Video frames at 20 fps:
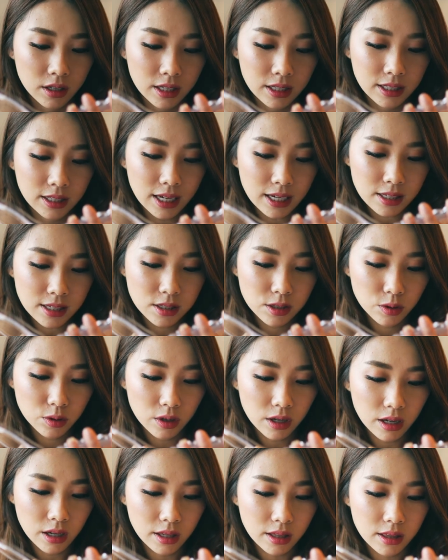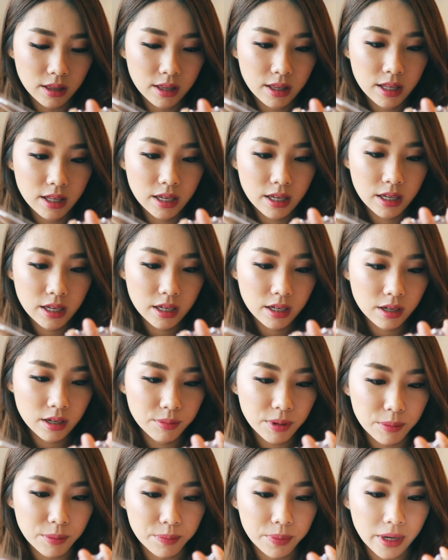It does look a little
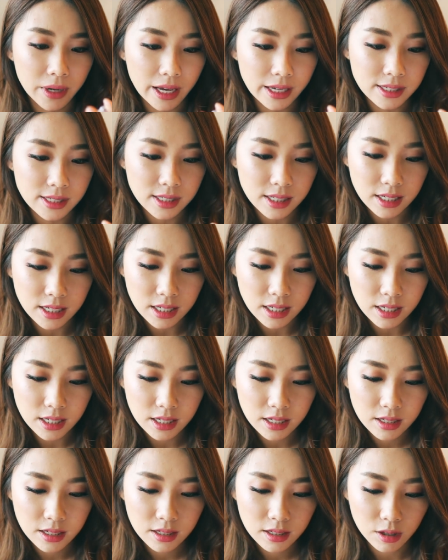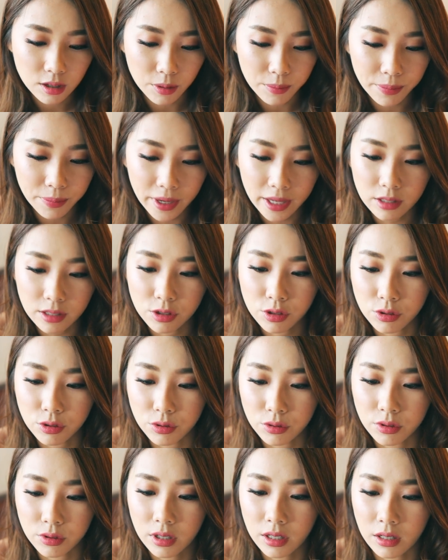bit plasticky compared
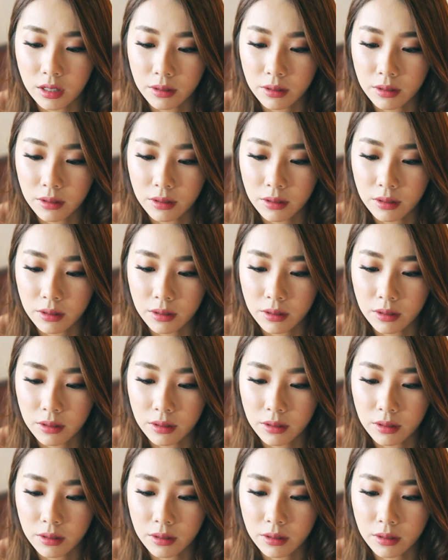to